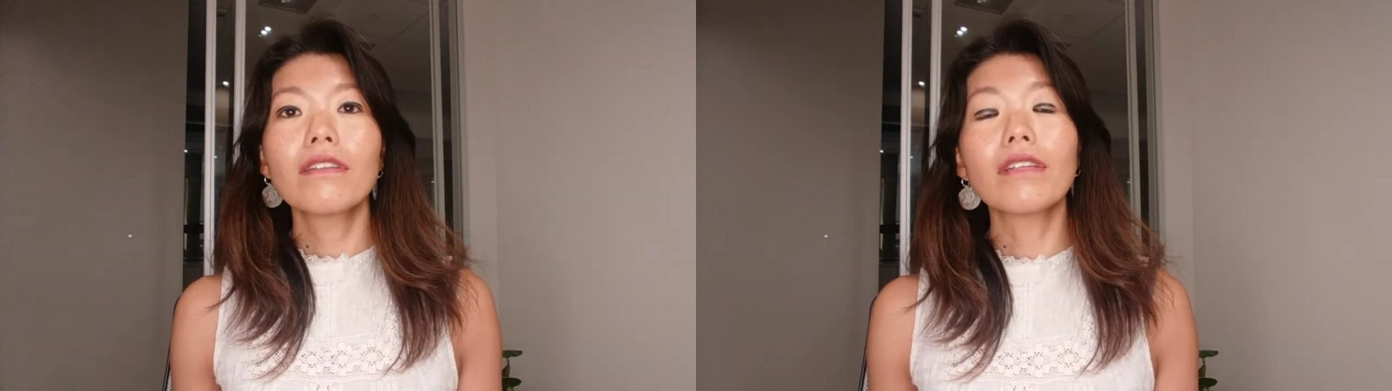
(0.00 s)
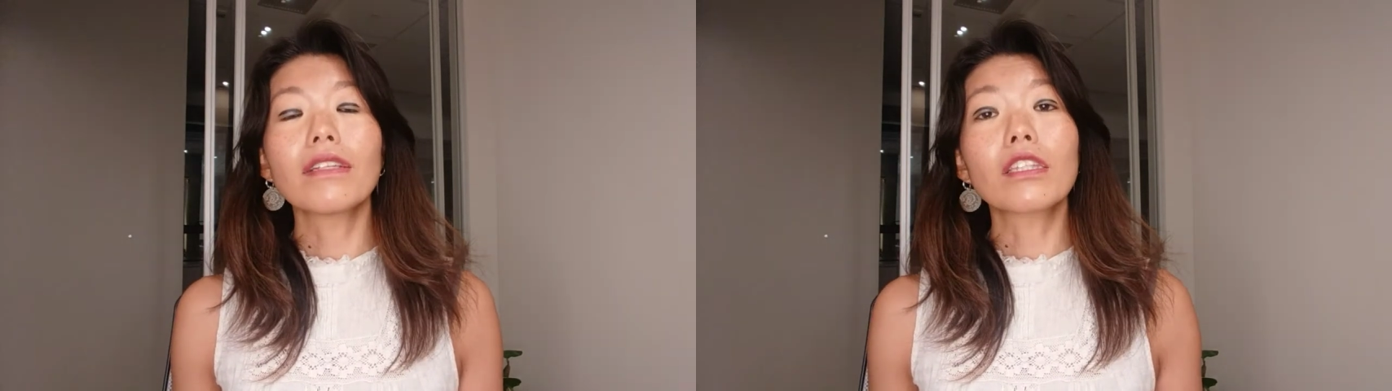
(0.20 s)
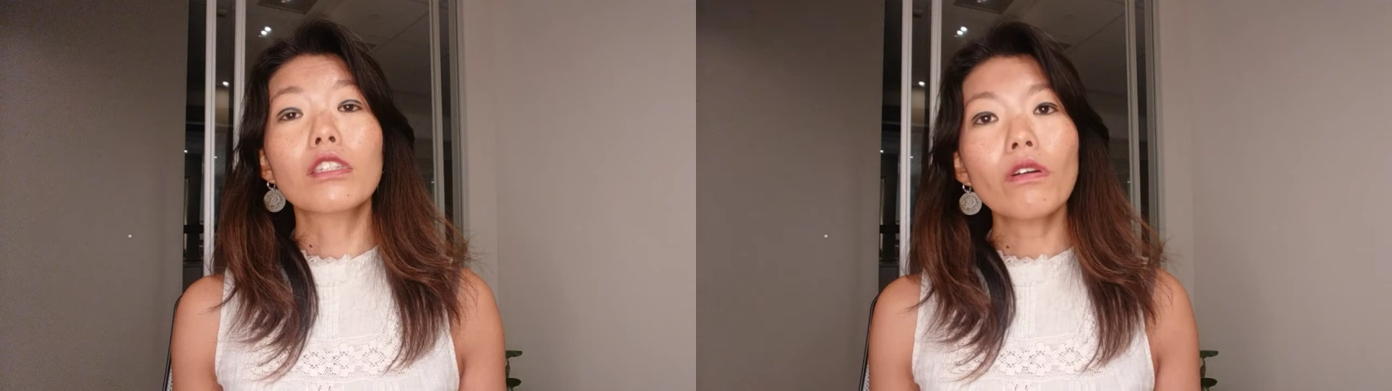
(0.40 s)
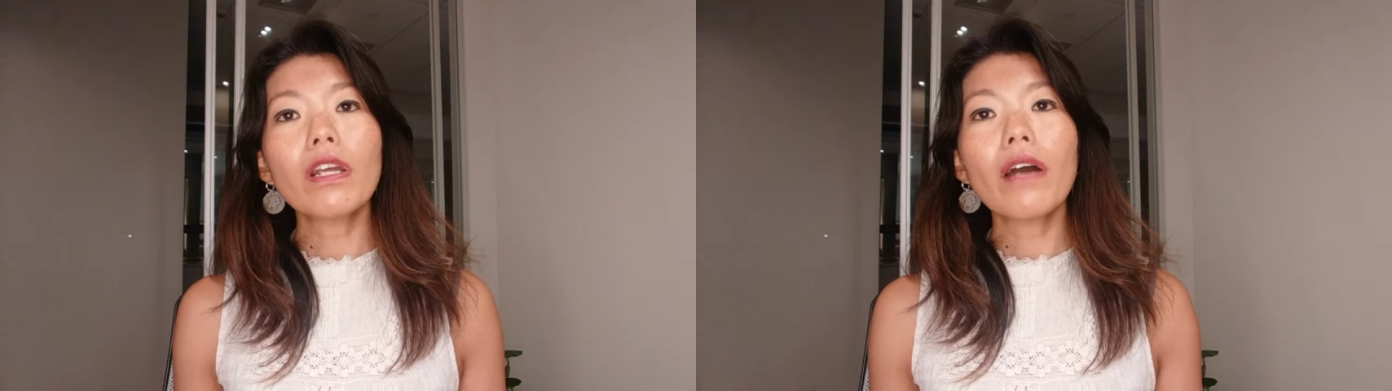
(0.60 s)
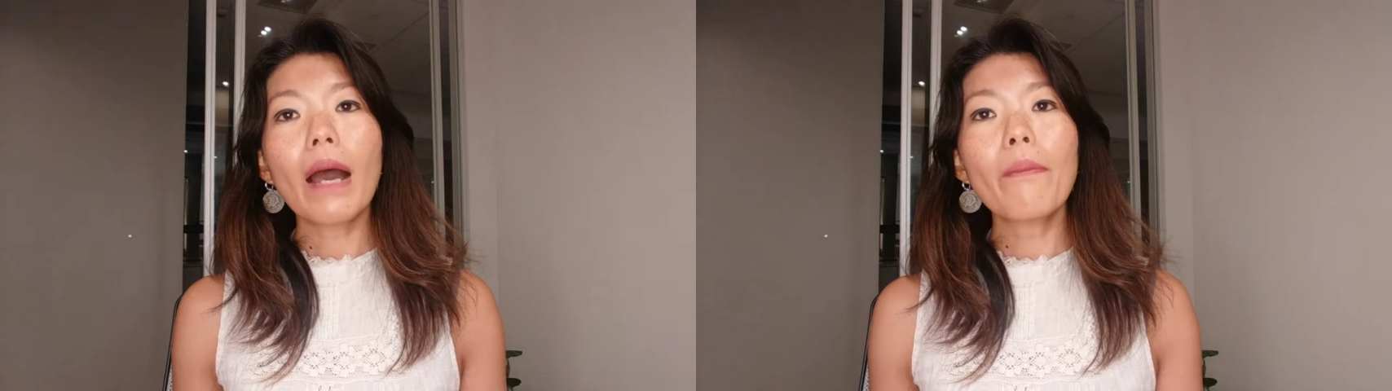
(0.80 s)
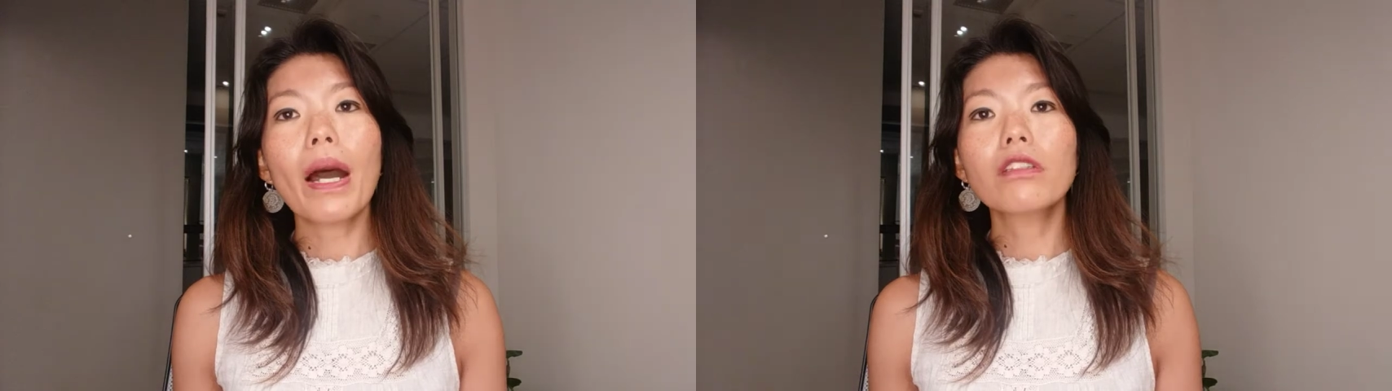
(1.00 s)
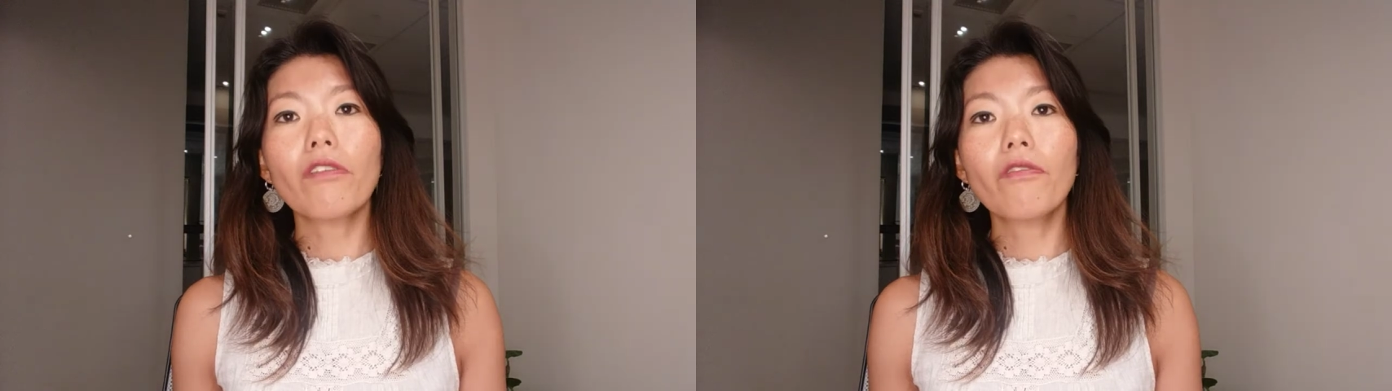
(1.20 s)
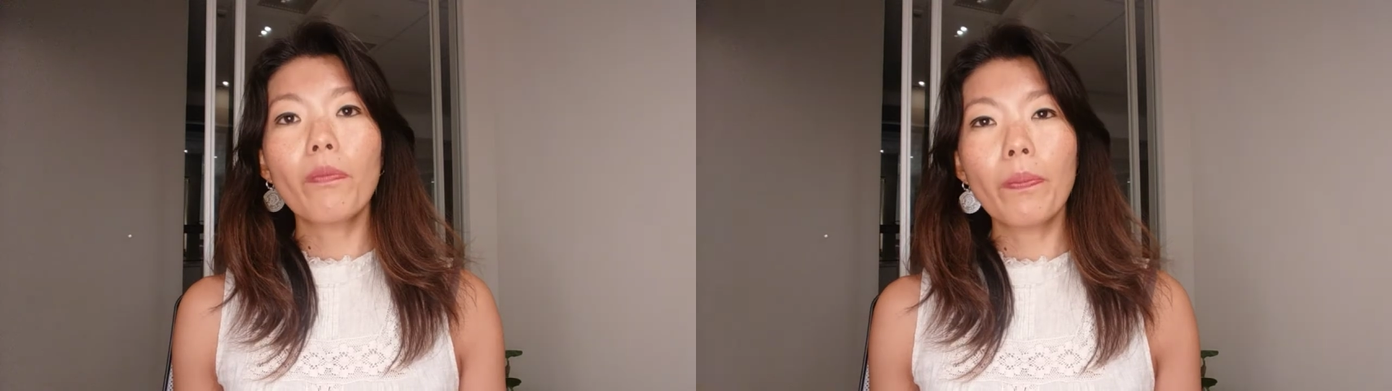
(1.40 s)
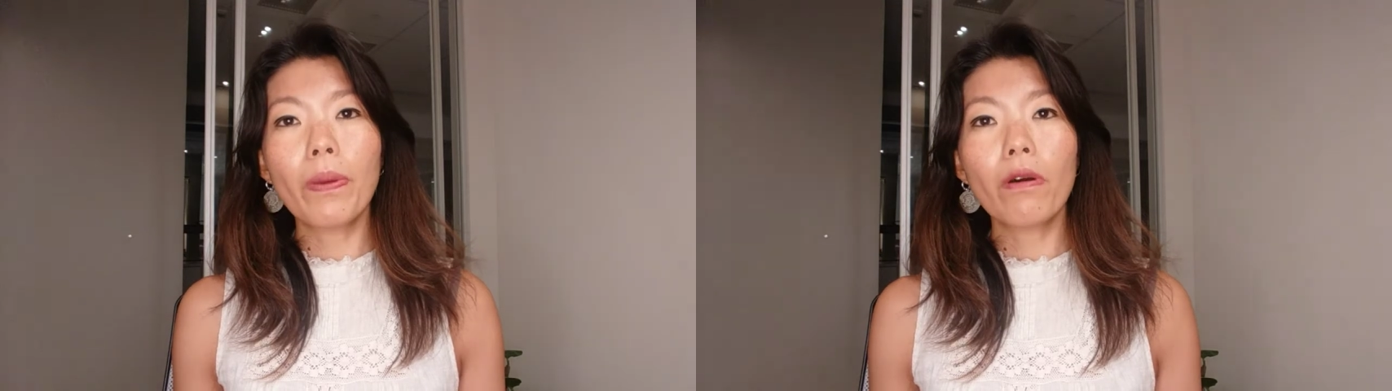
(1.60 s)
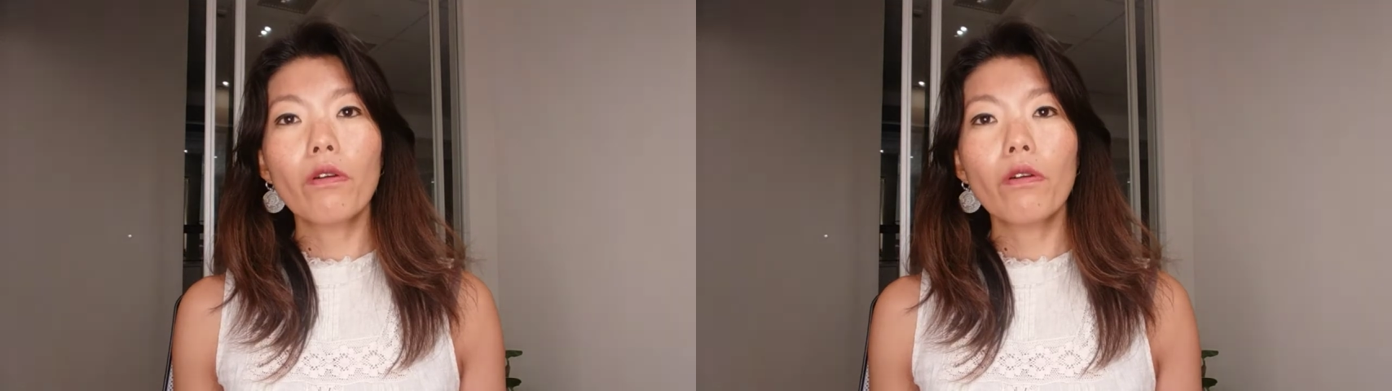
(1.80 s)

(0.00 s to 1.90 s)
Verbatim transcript: than the total amount of people